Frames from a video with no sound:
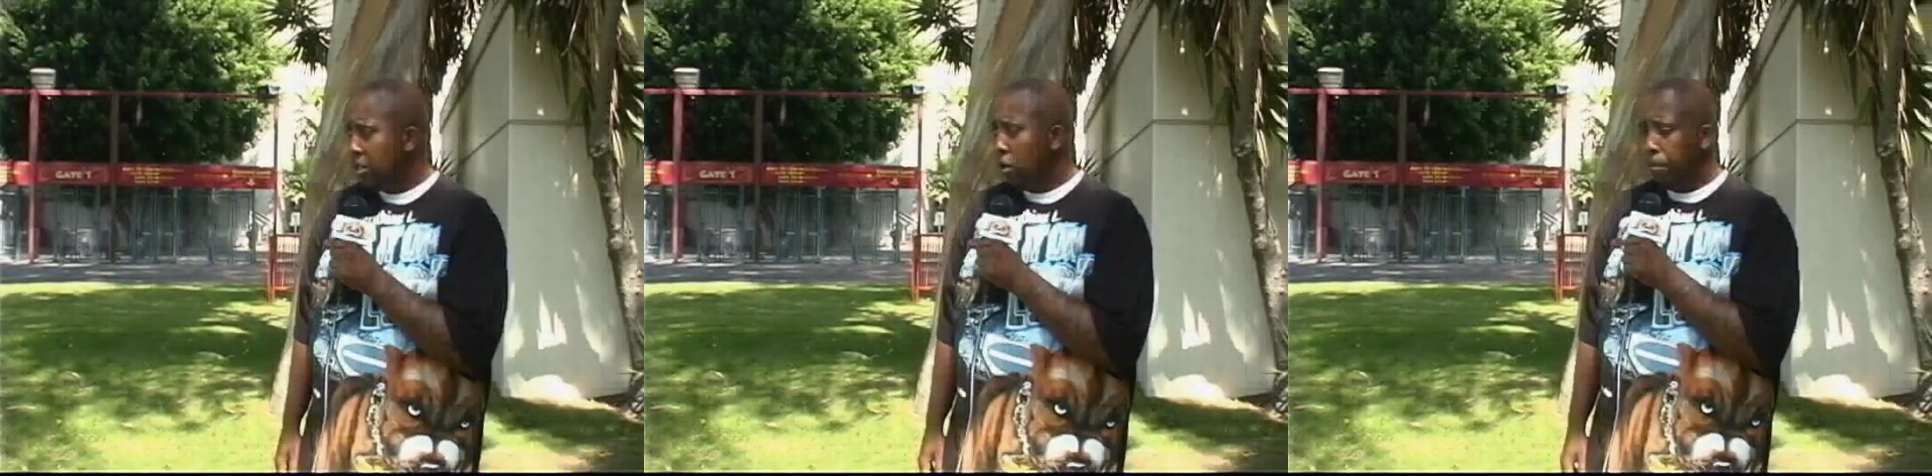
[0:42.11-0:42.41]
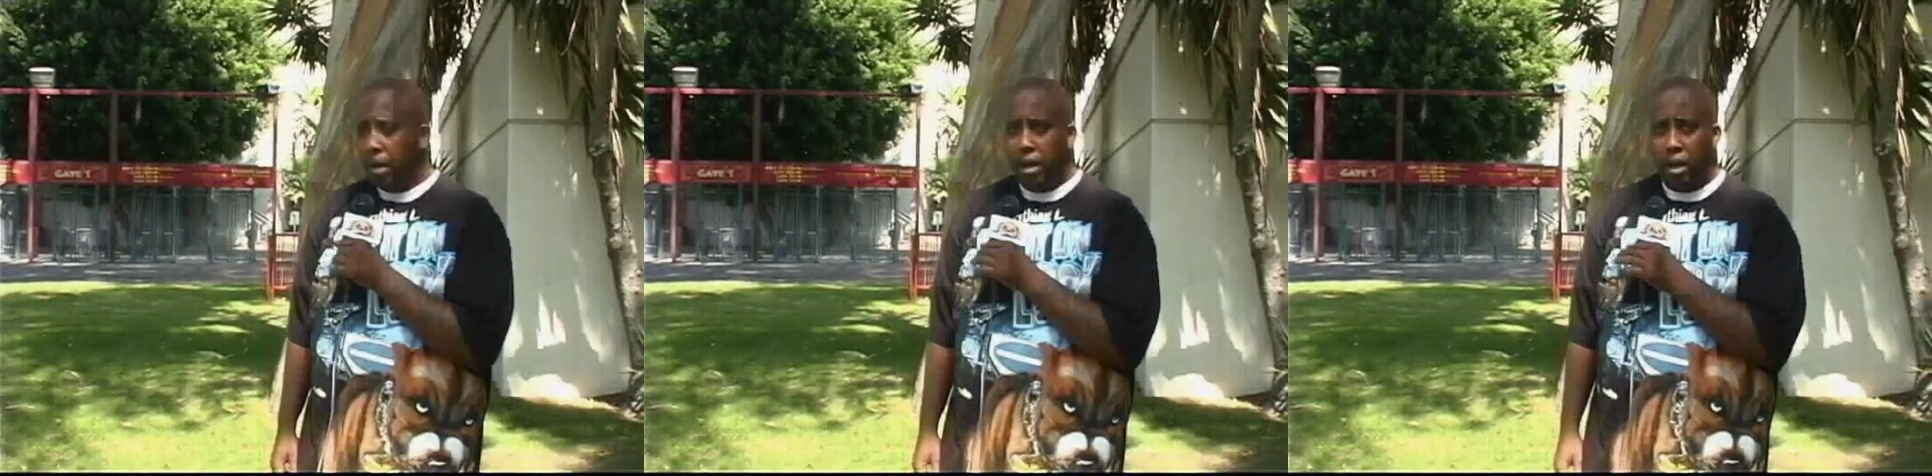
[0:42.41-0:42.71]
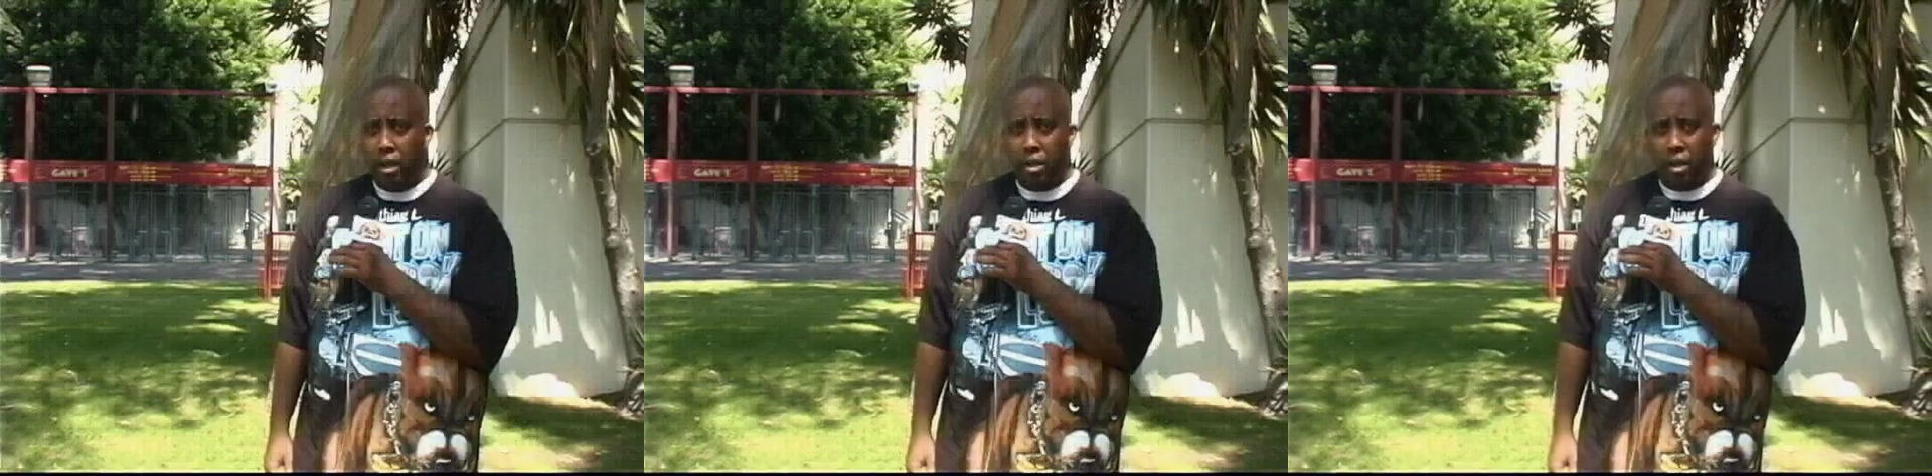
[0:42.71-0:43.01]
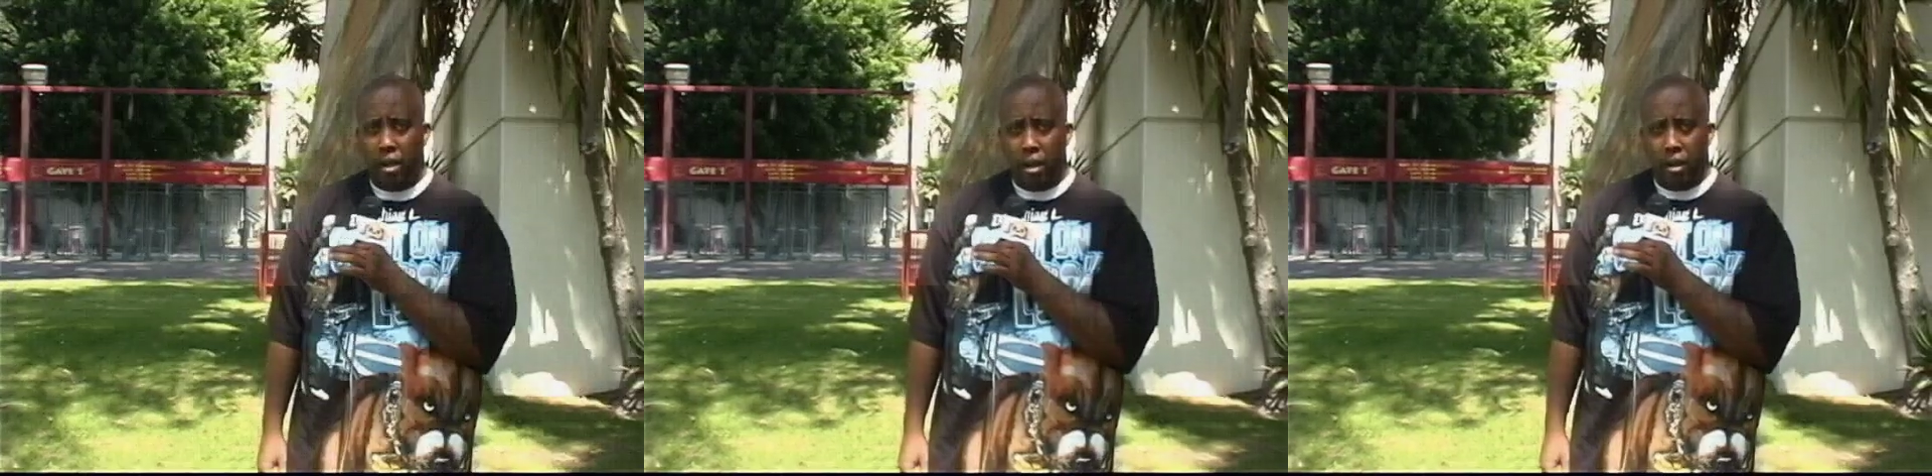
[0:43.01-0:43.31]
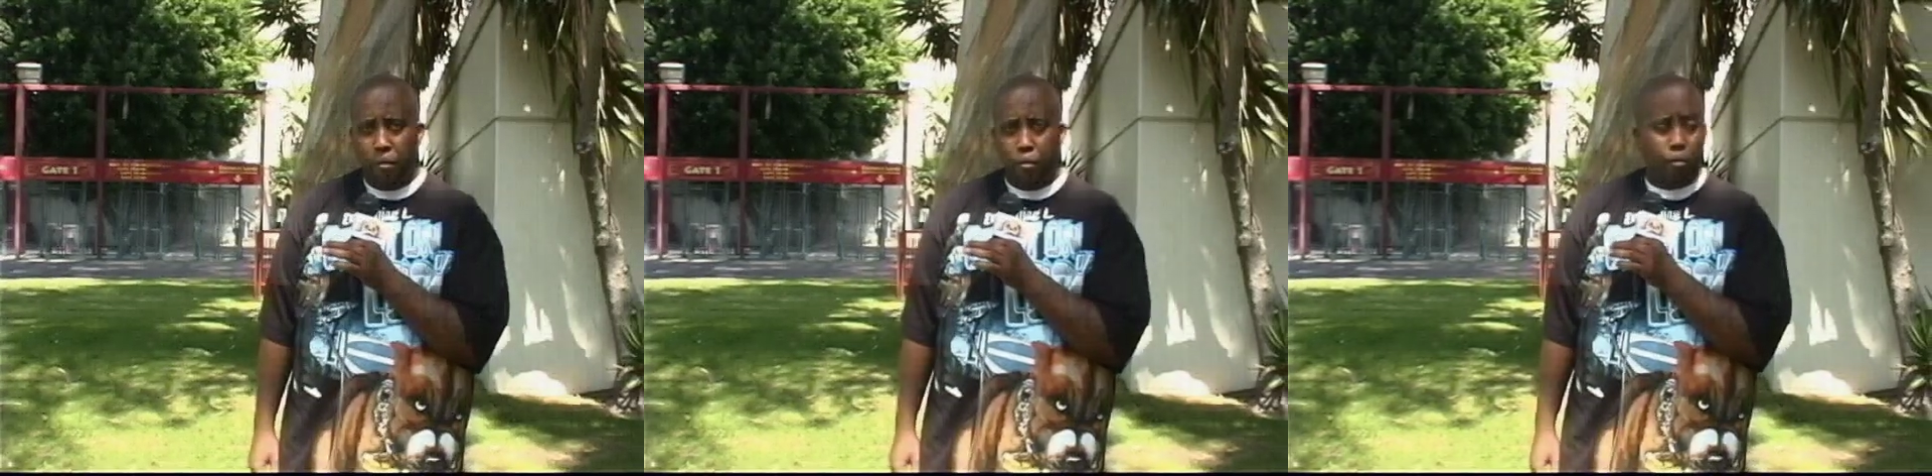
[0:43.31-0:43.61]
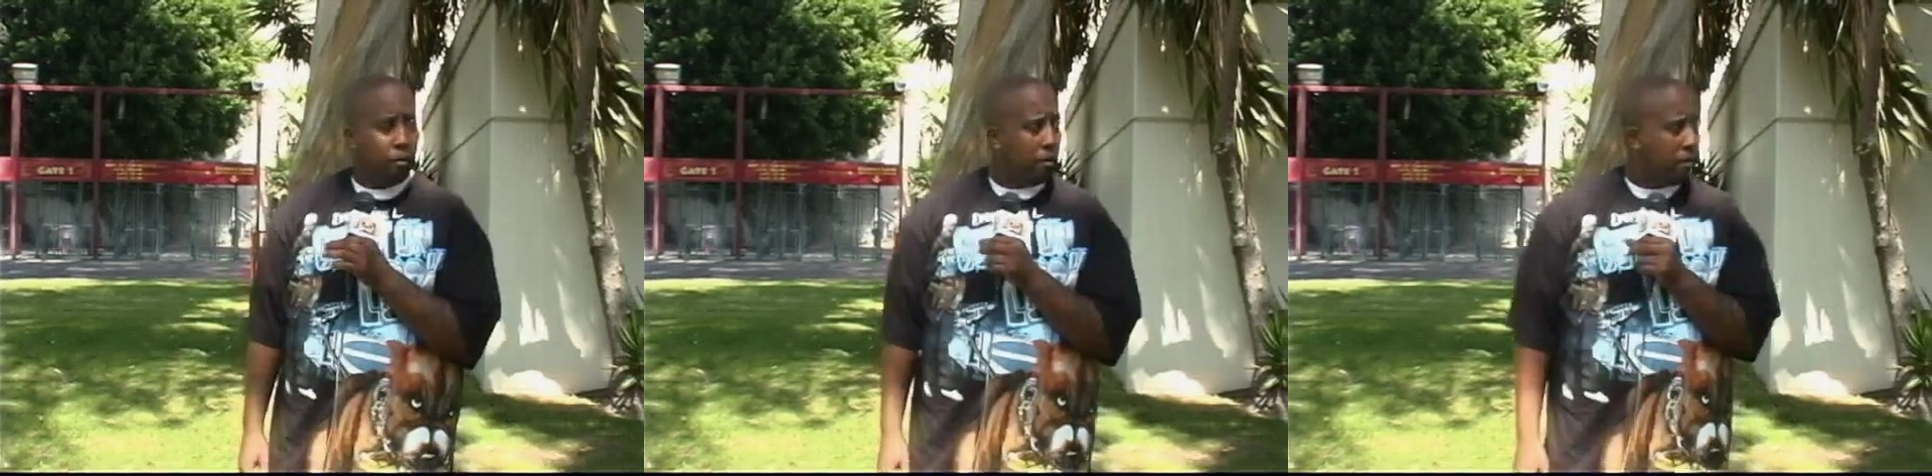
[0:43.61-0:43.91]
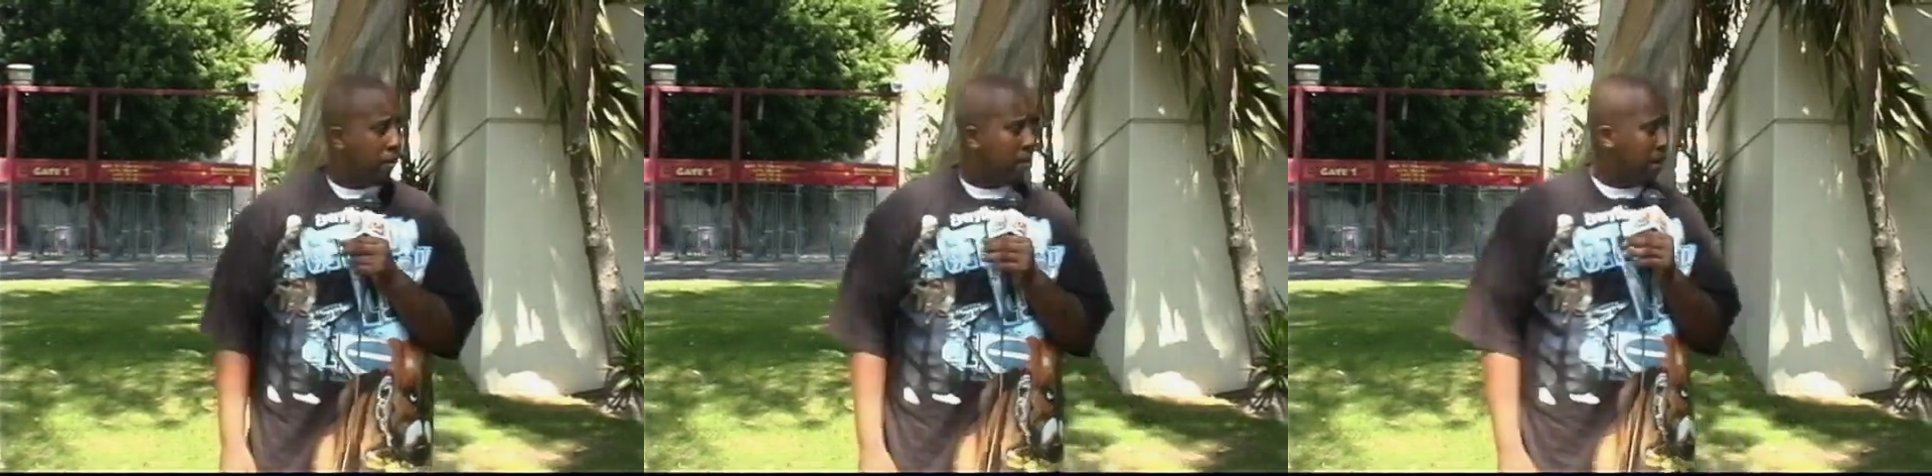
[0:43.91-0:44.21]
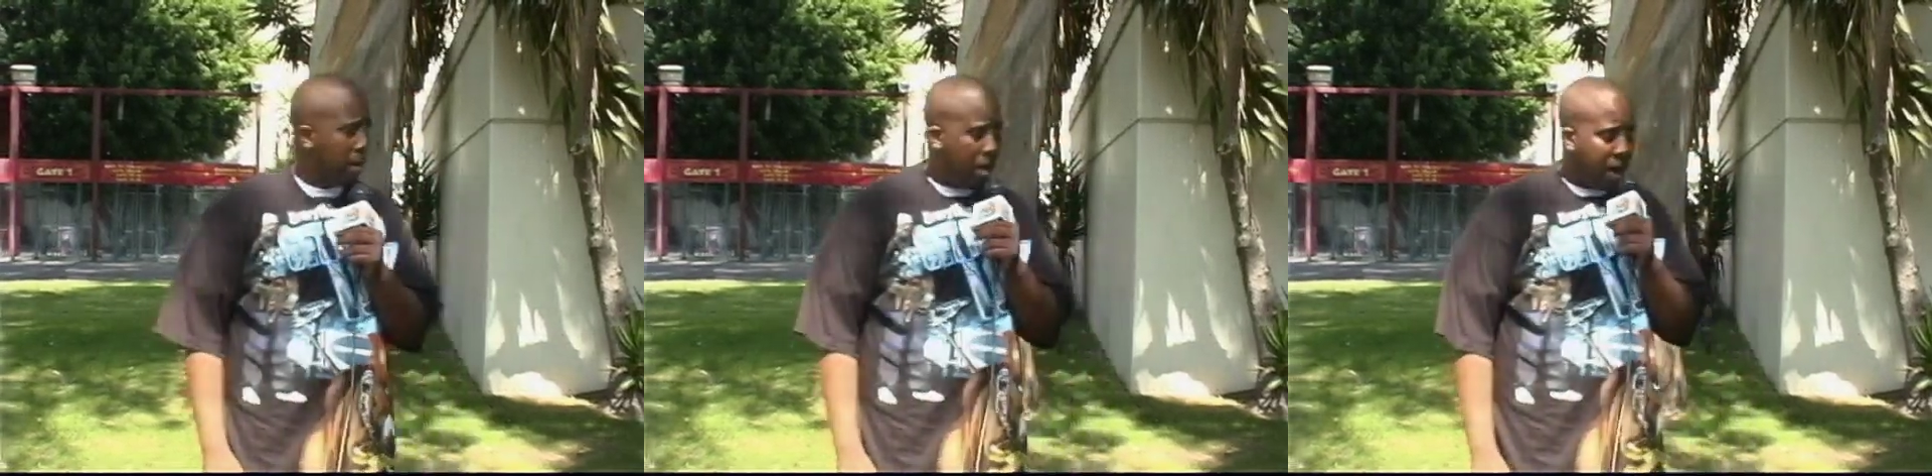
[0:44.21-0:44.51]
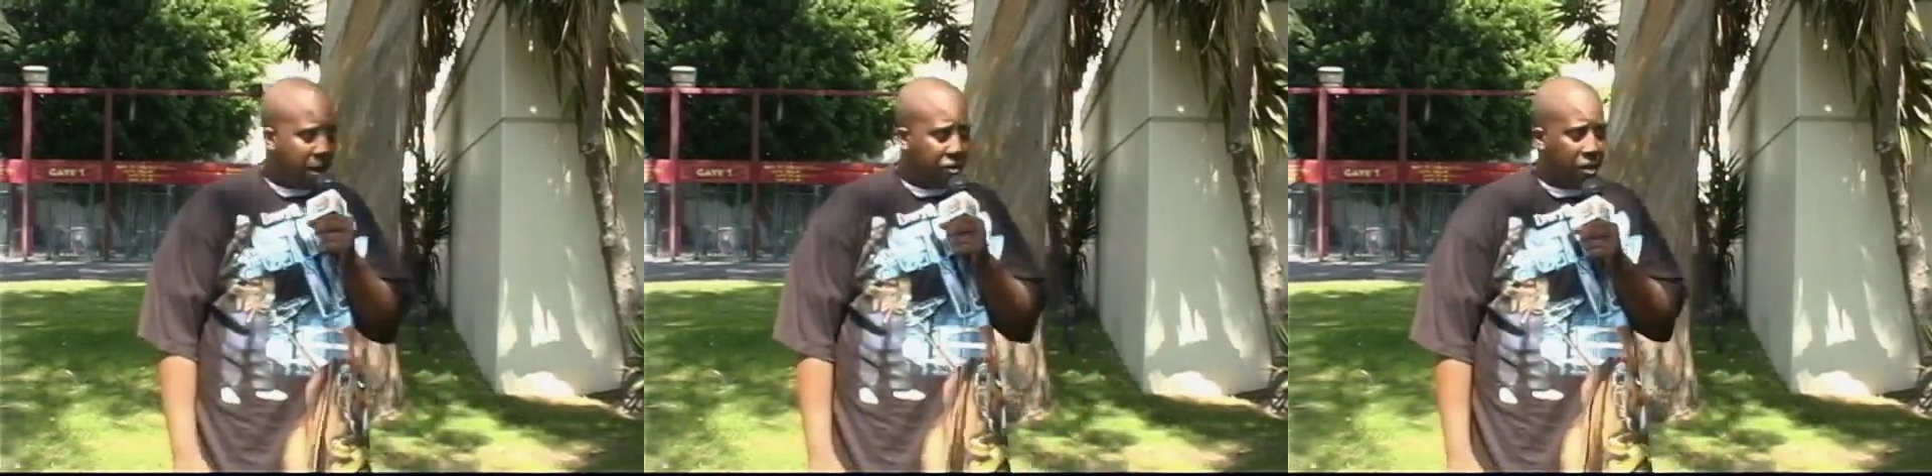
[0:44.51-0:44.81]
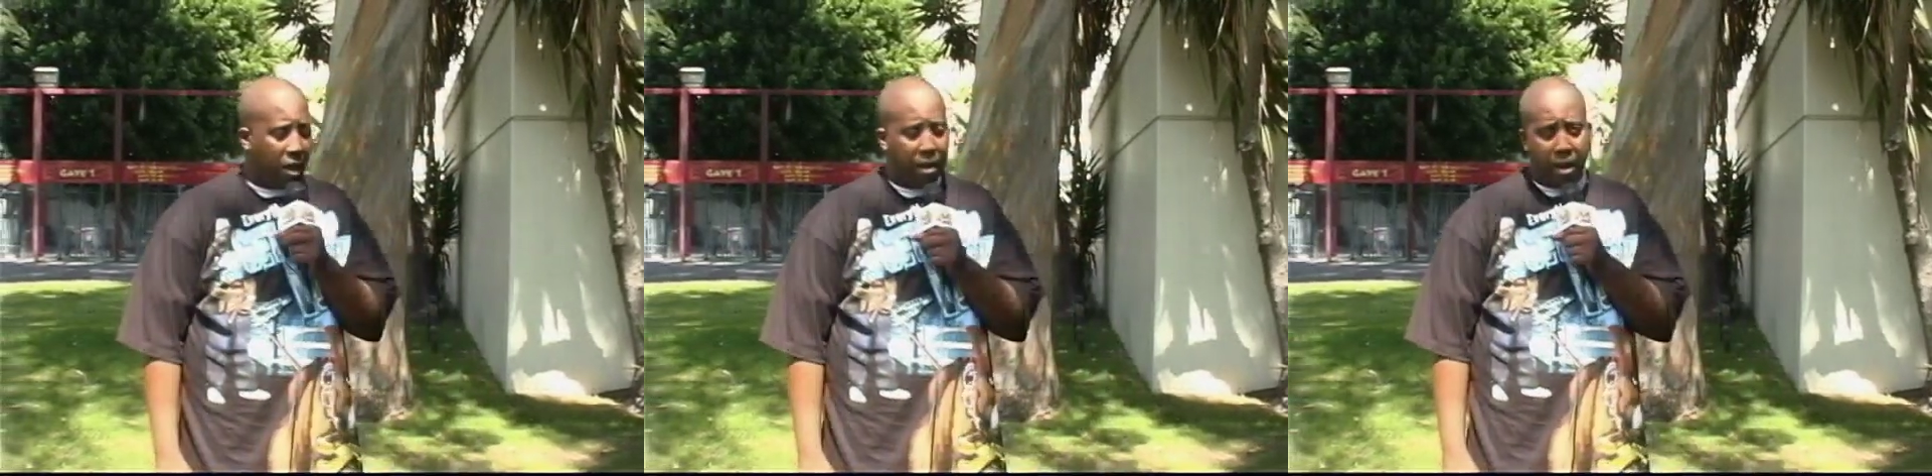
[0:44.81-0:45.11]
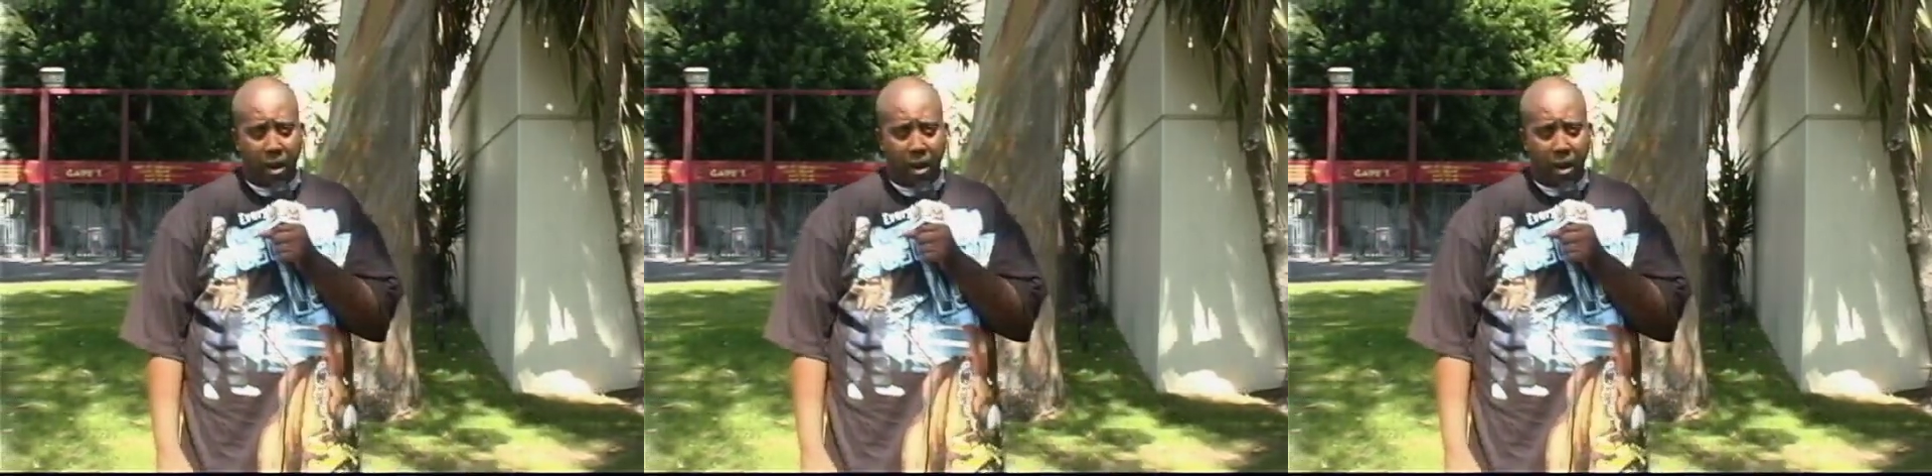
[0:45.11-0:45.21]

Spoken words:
obedience and agility